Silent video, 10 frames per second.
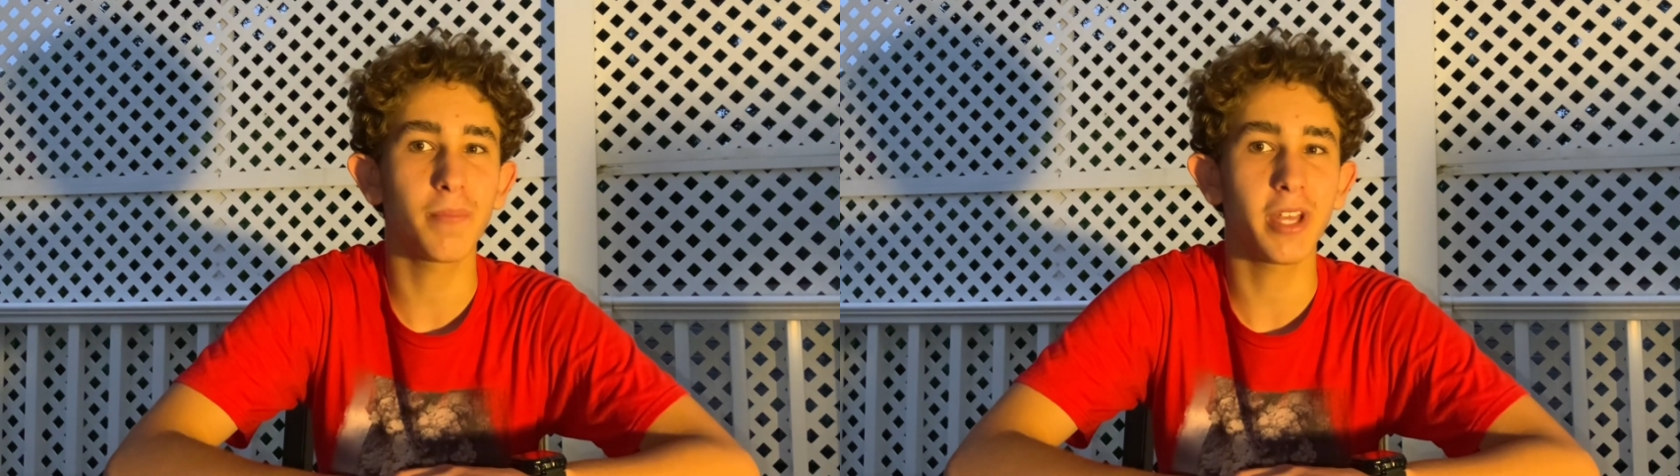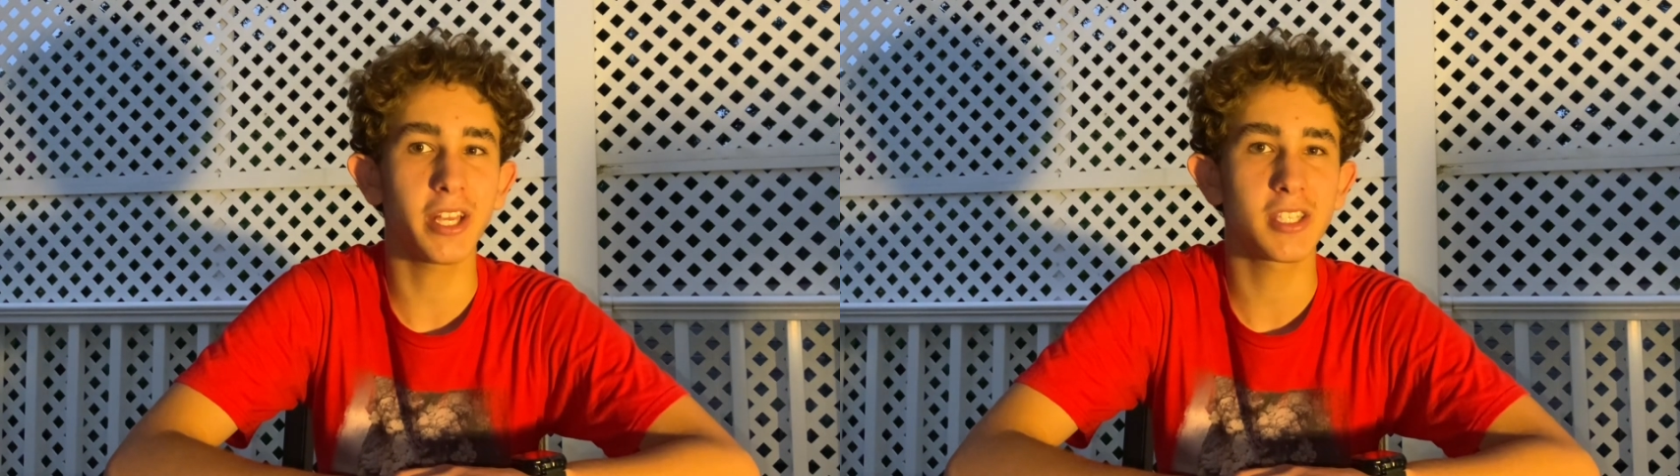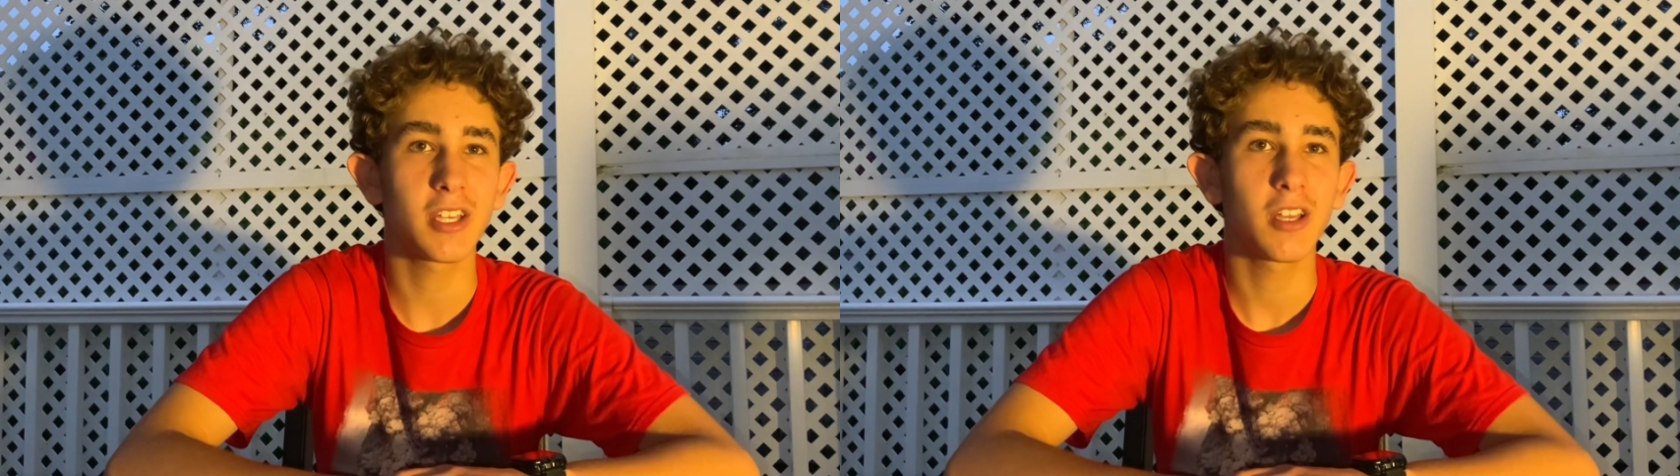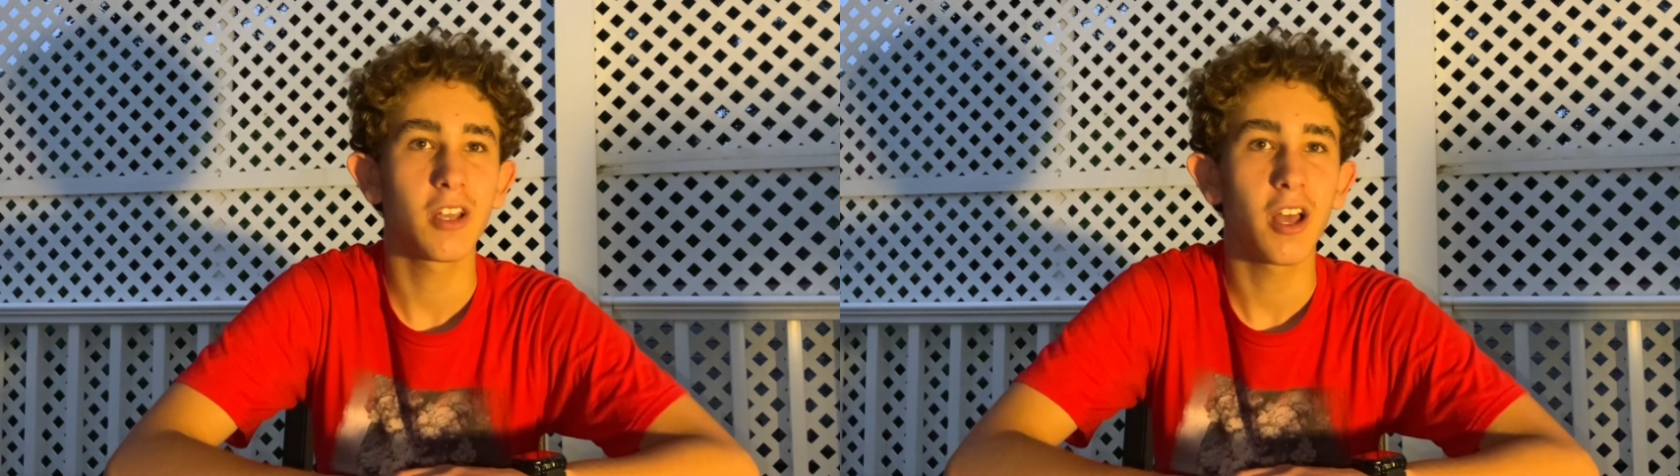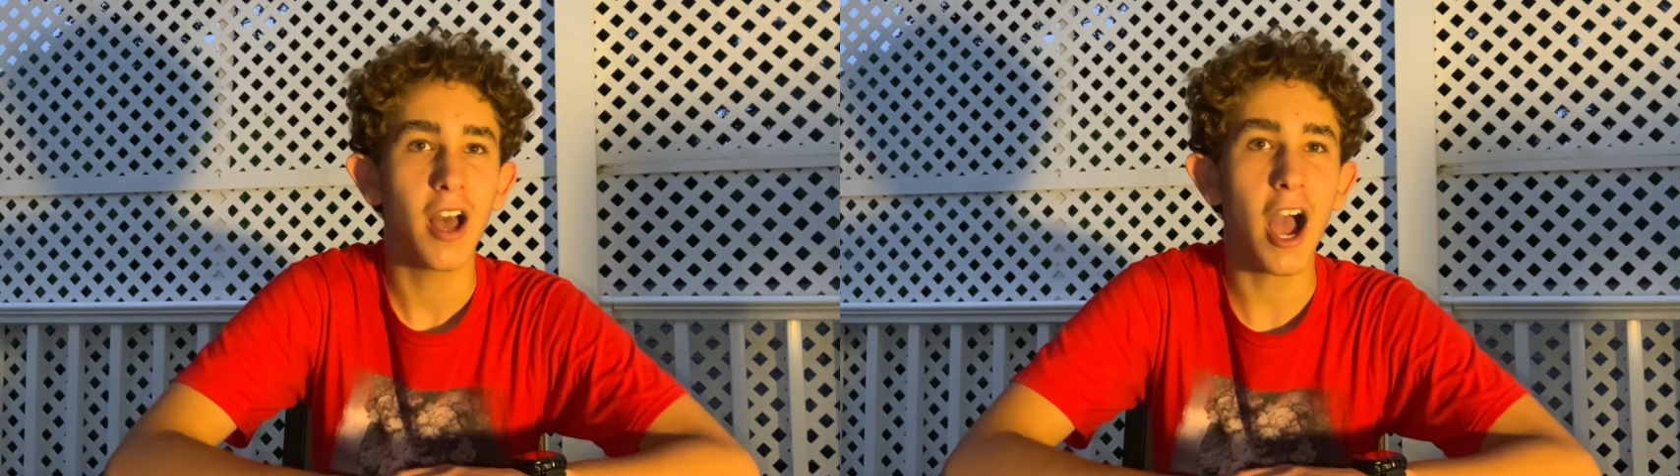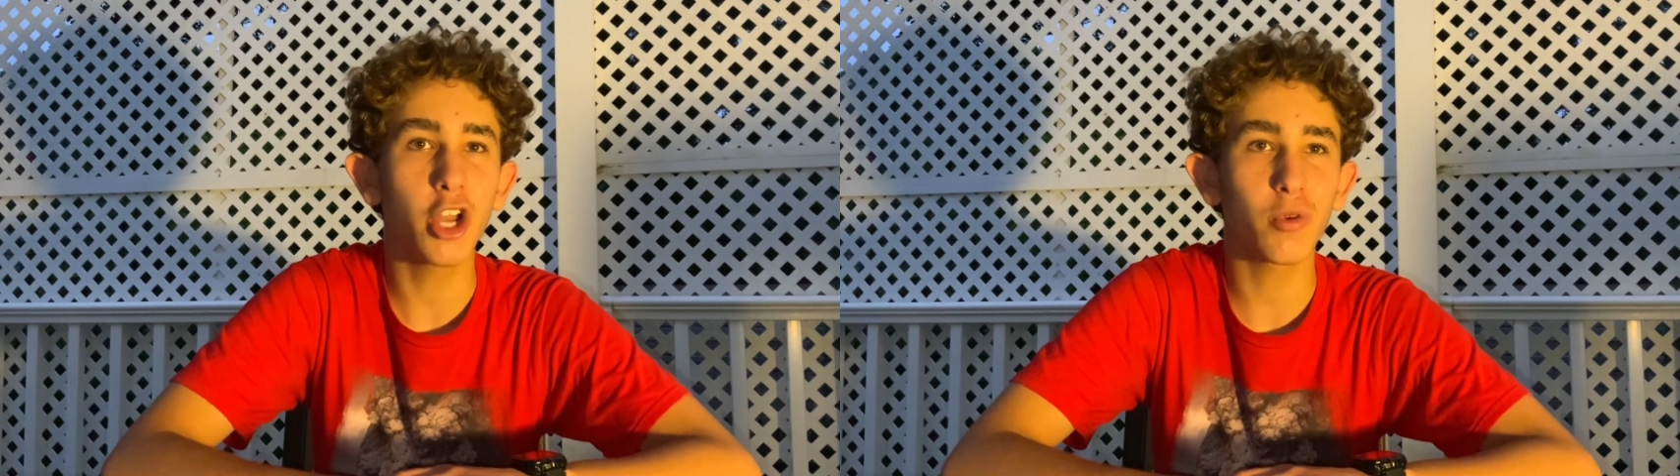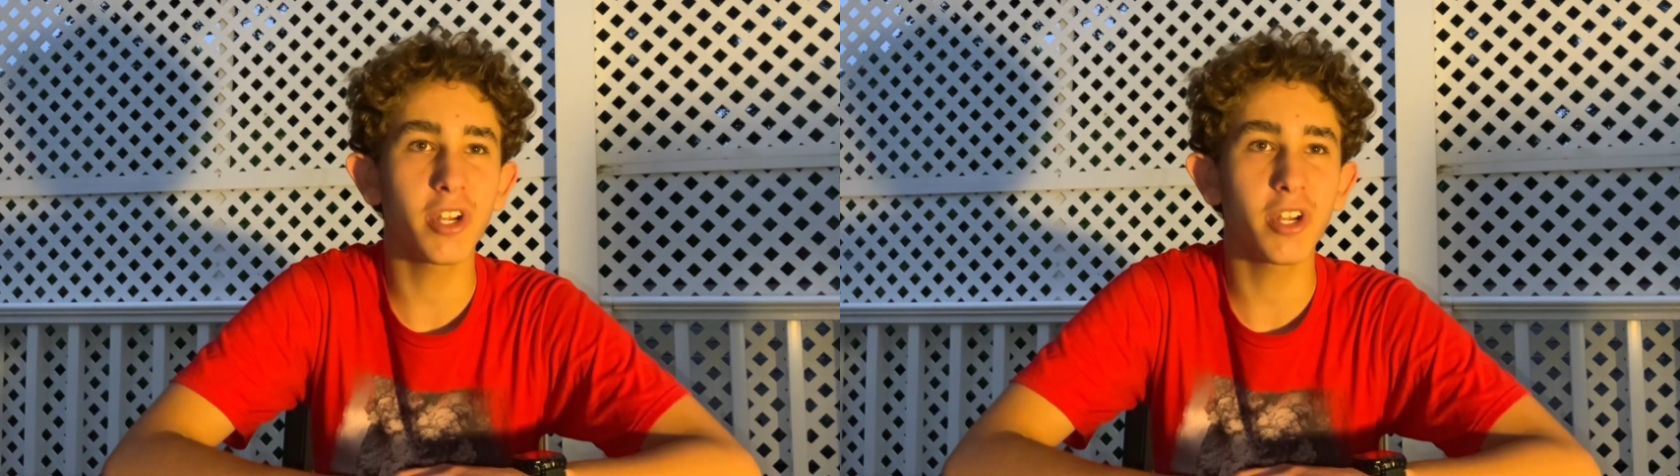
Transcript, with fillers: plant under